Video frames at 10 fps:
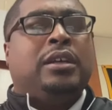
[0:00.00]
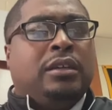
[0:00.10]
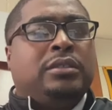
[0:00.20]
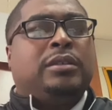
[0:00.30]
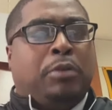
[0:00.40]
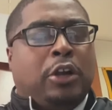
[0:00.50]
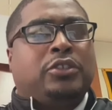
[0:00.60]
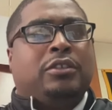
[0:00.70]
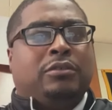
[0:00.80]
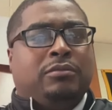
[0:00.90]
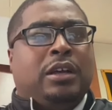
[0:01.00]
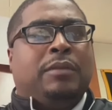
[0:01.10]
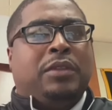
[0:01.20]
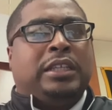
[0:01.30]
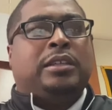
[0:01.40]
some personal uh,
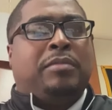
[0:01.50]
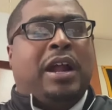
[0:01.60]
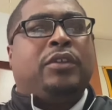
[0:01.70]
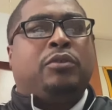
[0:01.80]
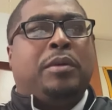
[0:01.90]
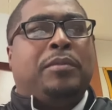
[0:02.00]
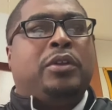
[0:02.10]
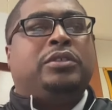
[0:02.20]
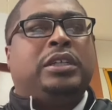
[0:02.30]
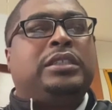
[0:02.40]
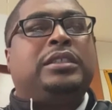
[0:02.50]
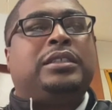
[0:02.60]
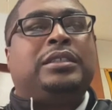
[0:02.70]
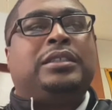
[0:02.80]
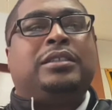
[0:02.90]
things about the criminal justice
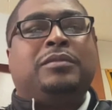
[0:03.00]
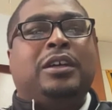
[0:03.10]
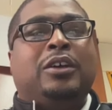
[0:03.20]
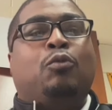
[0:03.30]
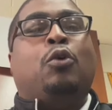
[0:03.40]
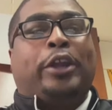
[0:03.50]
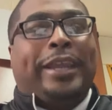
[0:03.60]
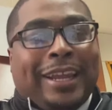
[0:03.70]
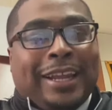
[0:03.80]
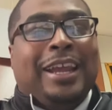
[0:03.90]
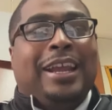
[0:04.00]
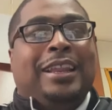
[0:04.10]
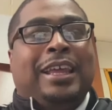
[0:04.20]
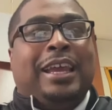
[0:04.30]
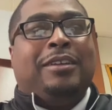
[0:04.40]
system working
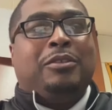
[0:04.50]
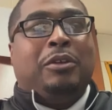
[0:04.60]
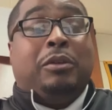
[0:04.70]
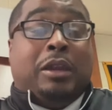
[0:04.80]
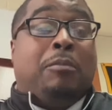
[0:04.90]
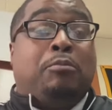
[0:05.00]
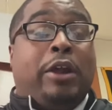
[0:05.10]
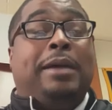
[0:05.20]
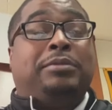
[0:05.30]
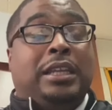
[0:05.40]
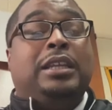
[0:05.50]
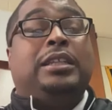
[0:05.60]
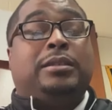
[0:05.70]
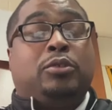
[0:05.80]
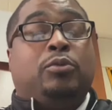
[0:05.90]
that you know perhaps it needs
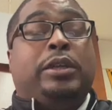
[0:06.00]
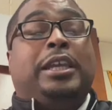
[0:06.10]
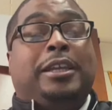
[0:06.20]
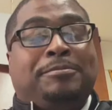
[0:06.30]
some tweaking.